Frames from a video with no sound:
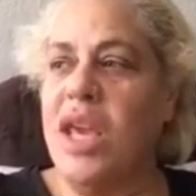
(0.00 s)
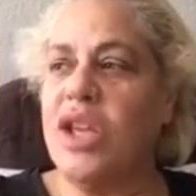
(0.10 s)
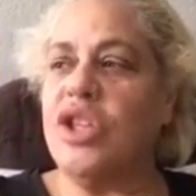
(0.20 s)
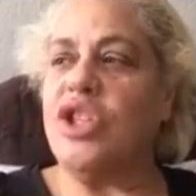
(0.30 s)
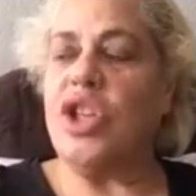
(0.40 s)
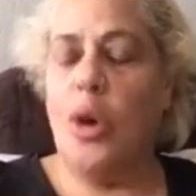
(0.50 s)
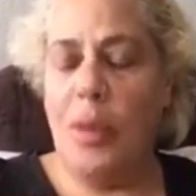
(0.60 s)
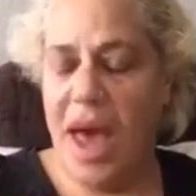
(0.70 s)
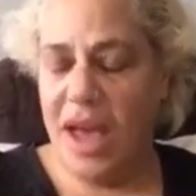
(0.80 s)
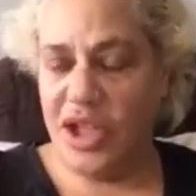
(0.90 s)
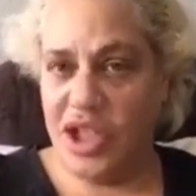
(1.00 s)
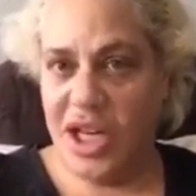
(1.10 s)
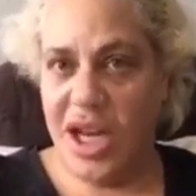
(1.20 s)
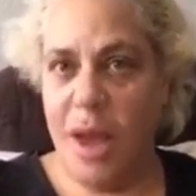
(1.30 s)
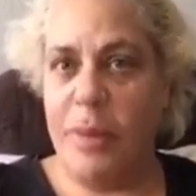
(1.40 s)
being so
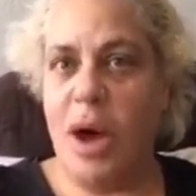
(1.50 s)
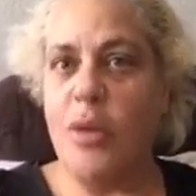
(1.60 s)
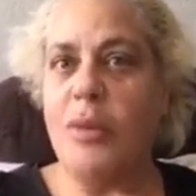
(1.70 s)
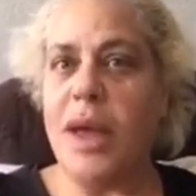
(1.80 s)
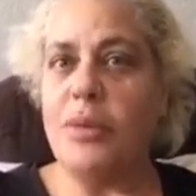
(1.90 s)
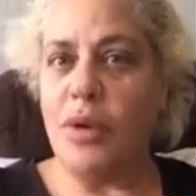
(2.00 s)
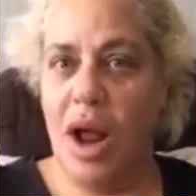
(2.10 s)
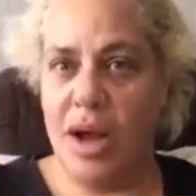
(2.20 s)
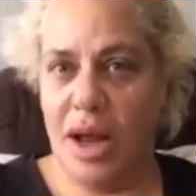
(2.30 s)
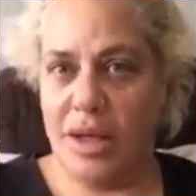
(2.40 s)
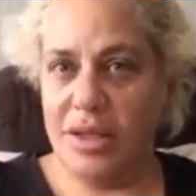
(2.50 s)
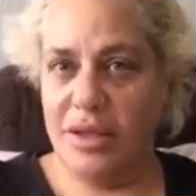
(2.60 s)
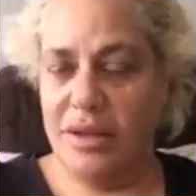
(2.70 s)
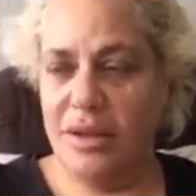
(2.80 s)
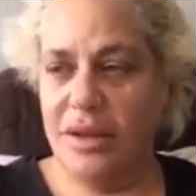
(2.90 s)
passionate about my
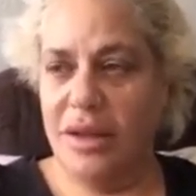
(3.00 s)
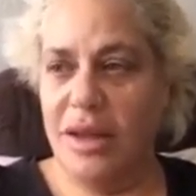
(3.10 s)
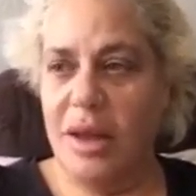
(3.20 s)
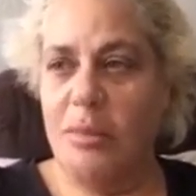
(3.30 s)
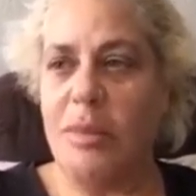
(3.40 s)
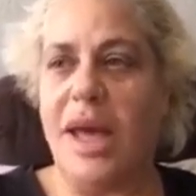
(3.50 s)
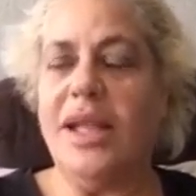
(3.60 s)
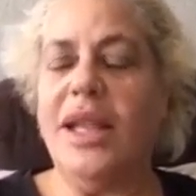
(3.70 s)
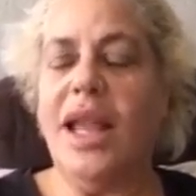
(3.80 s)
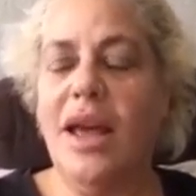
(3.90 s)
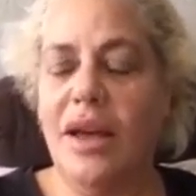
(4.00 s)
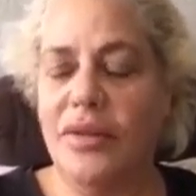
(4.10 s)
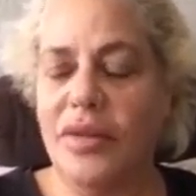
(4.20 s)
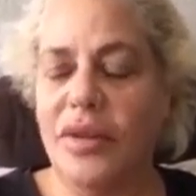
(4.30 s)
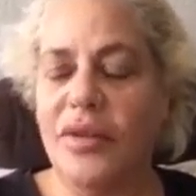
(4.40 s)
product, my
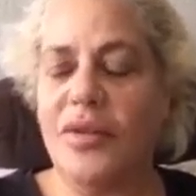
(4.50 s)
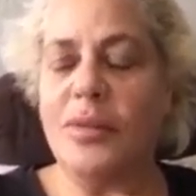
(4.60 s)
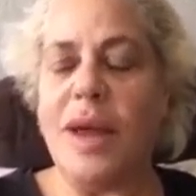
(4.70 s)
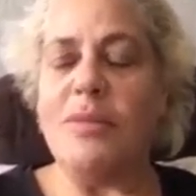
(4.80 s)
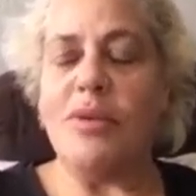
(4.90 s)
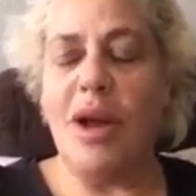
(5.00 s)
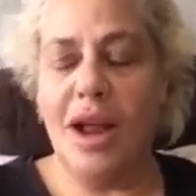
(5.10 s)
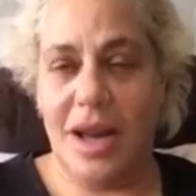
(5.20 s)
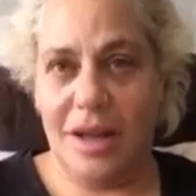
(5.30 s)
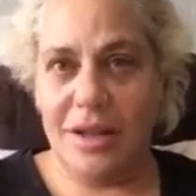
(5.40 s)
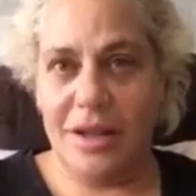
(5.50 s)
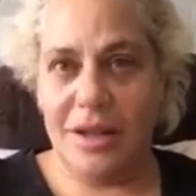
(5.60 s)
love for my product.